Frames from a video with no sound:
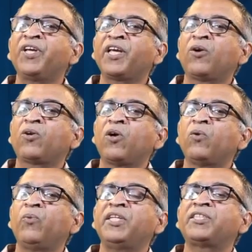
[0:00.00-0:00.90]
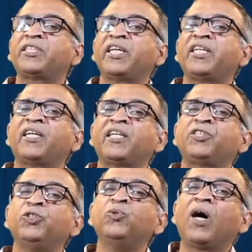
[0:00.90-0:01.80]
cannot always say
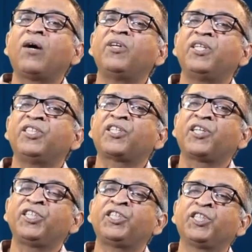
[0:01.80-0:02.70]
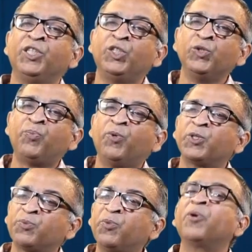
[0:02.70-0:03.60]
that you have a discretion to
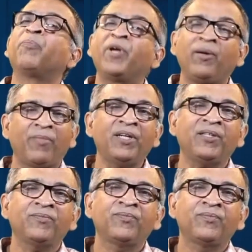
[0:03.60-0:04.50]
postpone payment,